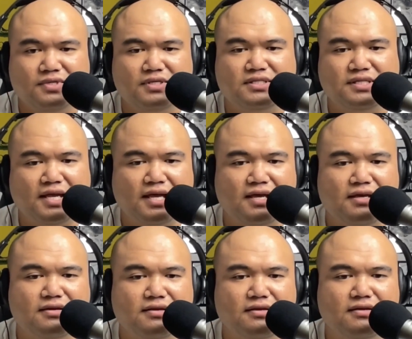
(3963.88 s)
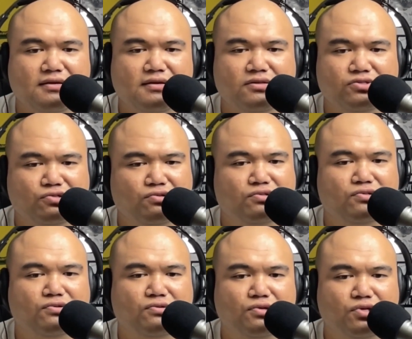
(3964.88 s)
stay true
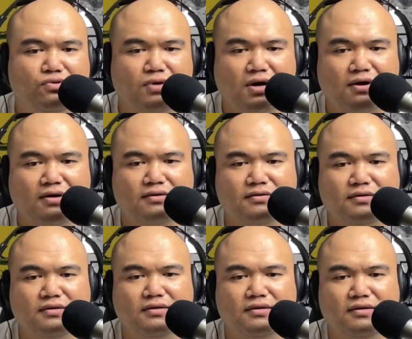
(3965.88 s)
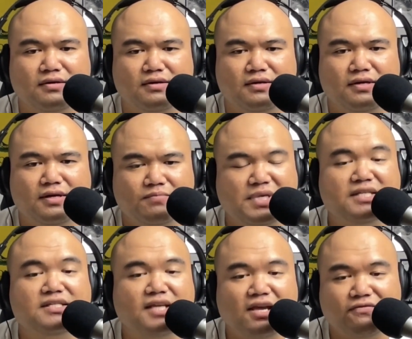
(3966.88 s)
to who you are. Be
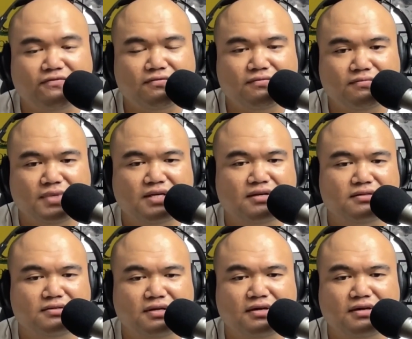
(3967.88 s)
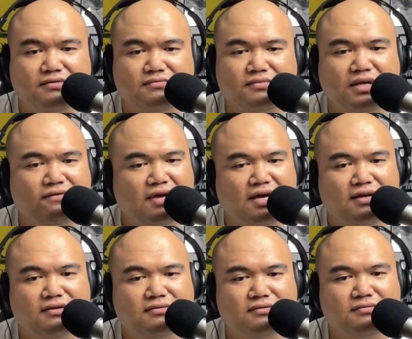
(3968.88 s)
safe, because I've
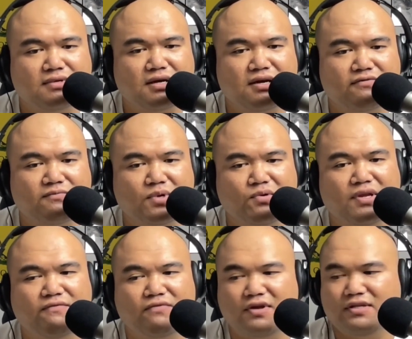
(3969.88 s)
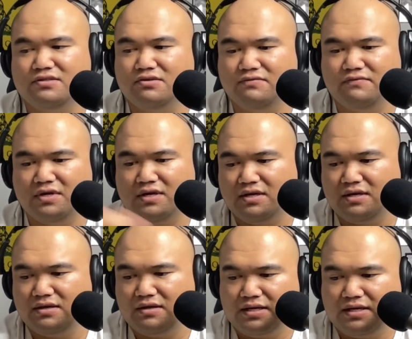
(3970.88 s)
had a lot of Marine friends who've
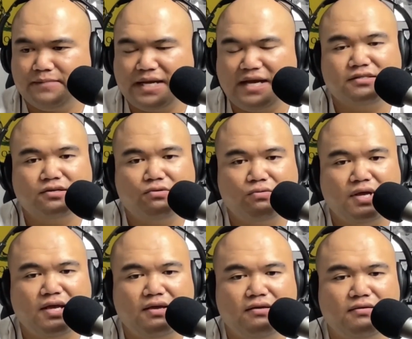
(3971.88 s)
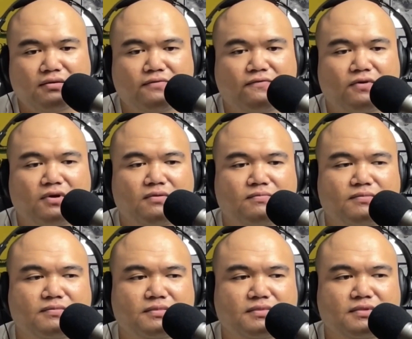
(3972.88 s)
passed away
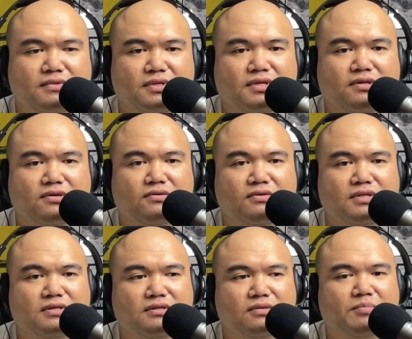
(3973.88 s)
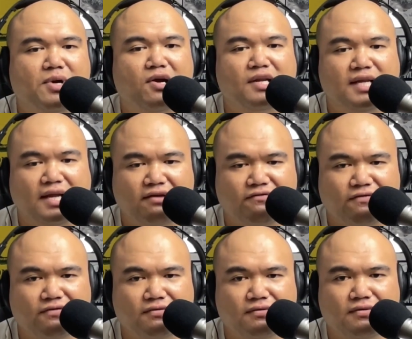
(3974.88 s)
from, the party
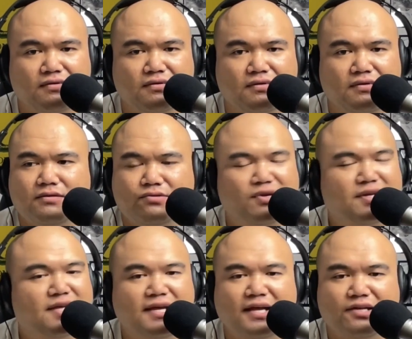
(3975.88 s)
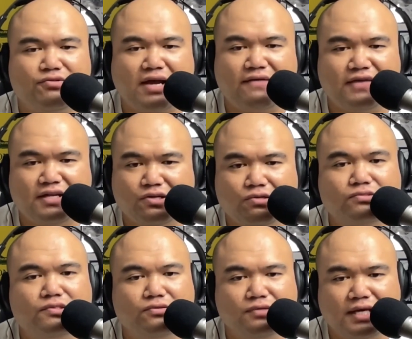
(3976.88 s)
life. Drinking and driving,
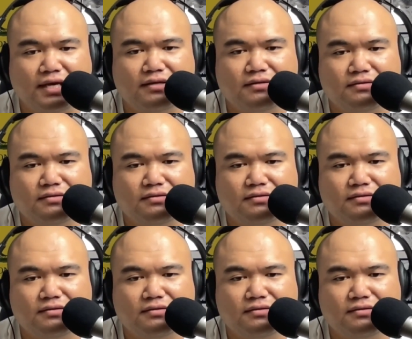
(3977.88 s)
don't do that.